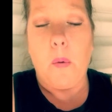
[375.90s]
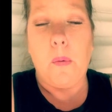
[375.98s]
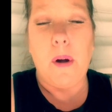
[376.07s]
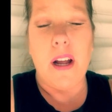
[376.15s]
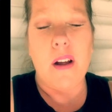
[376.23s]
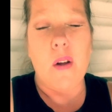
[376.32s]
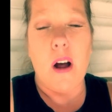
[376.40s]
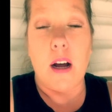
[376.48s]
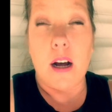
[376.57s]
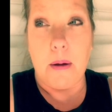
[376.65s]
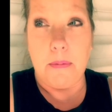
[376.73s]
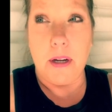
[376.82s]
Well, a
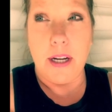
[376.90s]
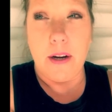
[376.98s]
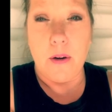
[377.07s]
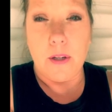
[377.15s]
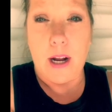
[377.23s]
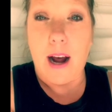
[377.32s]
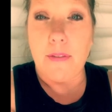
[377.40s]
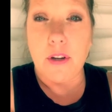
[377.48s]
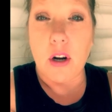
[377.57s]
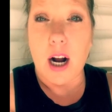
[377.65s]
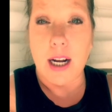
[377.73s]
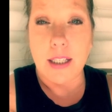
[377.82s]
couple of years
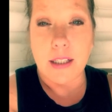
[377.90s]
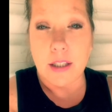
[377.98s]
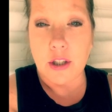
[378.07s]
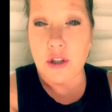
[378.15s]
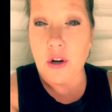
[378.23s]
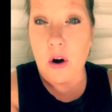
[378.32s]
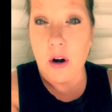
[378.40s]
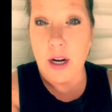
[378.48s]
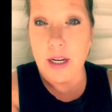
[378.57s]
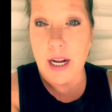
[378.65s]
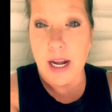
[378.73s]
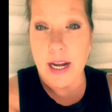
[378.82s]
after I
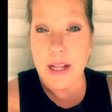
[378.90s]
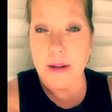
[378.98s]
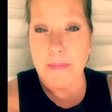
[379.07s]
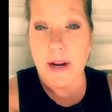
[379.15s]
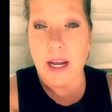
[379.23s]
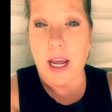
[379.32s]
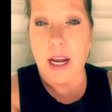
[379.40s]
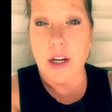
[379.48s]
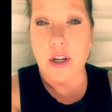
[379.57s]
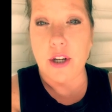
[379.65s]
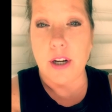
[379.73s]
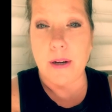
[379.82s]
started taking the
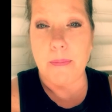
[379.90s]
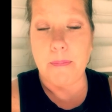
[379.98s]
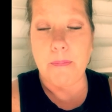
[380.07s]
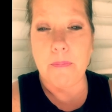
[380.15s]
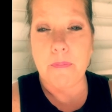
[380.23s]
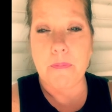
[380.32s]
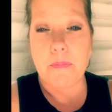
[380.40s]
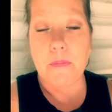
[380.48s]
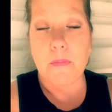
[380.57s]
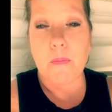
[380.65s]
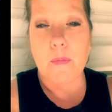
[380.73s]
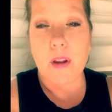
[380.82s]
medication,
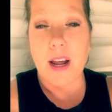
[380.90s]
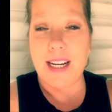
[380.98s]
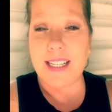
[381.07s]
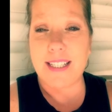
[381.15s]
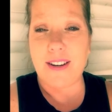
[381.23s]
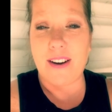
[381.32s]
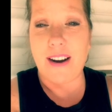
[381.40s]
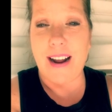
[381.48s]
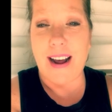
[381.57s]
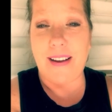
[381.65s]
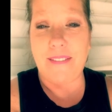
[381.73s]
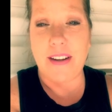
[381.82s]
I started
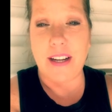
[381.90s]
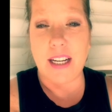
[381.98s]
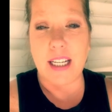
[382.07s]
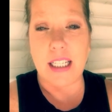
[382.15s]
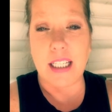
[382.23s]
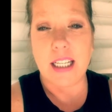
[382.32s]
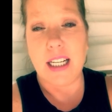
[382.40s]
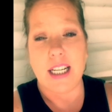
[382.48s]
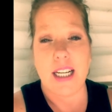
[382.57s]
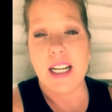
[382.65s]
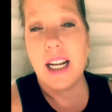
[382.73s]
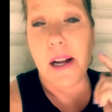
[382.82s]
having
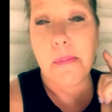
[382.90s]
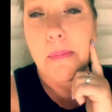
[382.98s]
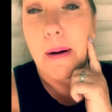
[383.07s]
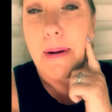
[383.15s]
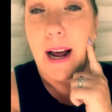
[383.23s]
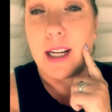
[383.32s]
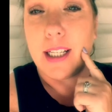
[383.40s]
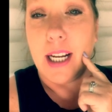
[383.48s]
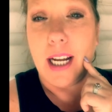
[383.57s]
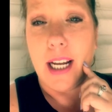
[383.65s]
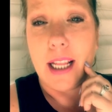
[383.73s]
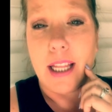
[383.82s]
my back
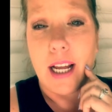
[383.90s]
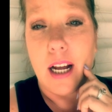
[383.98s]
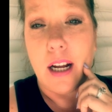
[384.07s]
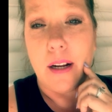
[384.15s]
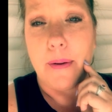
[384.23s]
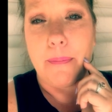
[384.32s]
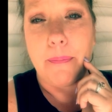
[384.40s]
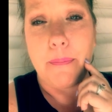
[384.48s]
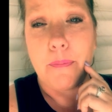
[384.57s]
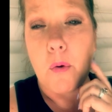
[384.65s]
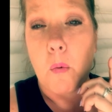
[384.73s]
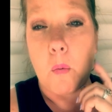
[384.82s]
teeth.
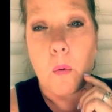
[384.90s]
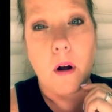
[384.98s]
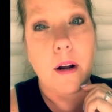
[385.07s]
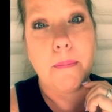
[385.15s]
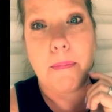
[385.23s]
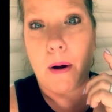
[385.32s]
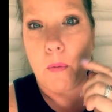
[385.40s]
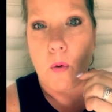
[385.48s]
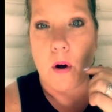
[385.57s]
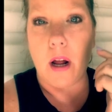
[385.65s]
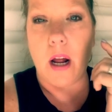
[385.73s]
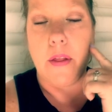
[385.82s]
One by
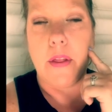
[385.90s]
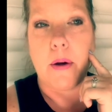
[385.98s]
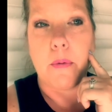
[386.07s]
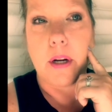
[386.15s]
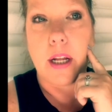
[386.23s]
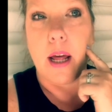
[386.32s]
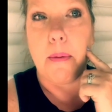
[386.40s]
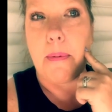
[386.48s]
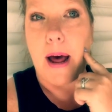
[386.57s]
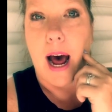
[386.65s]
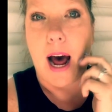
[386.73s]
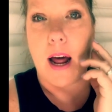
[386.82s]
one, they would get
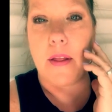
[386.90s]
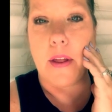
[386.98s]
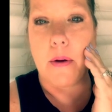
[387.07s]
bad.